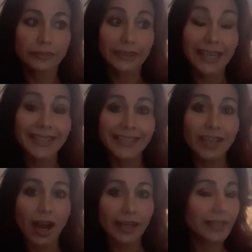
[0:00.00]
it's
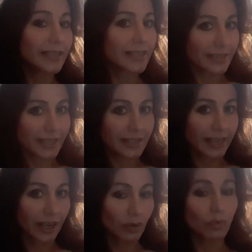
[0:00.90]
not going to
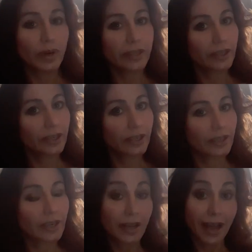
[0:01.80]
dictate whether
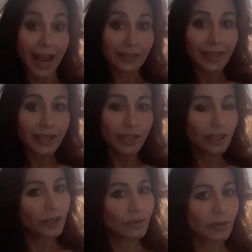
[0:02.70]
I
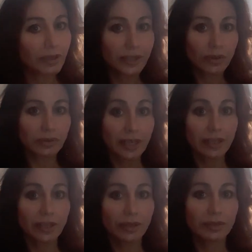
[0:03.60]
like you or don't like
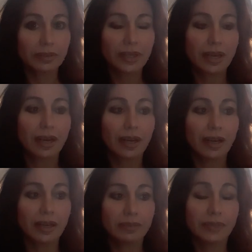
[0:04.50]
you.
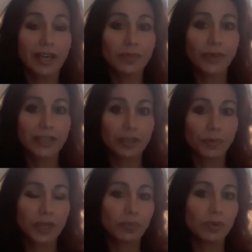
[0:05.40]
I base
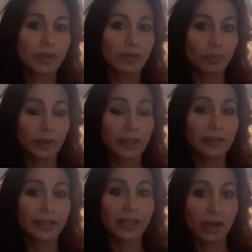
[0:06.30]
people
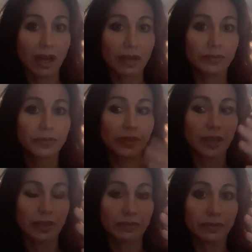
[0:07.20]
completely off
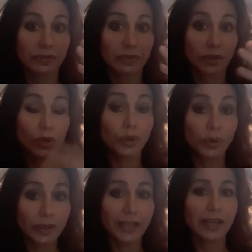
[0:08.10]
of
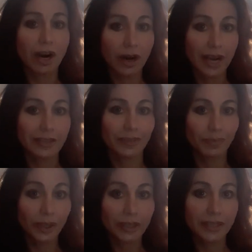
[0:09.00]
who they are as a
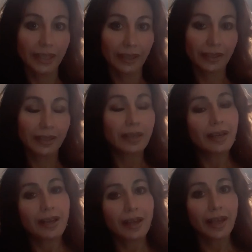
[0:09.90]
person,
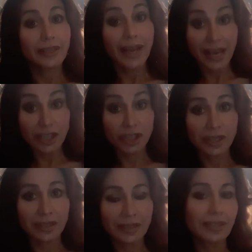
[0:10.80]
and
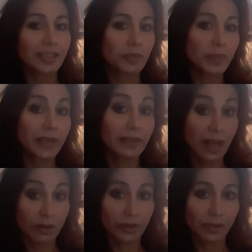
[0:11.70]
actions speak
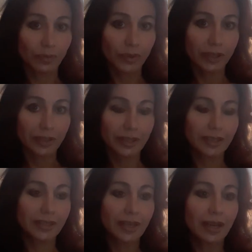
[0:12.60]
louder than words.